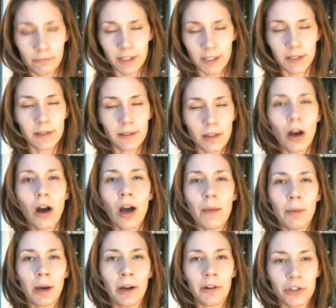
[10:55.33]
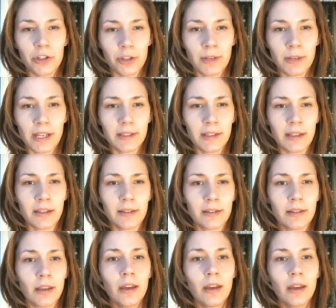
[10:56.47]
This is the high bar in gymnastics.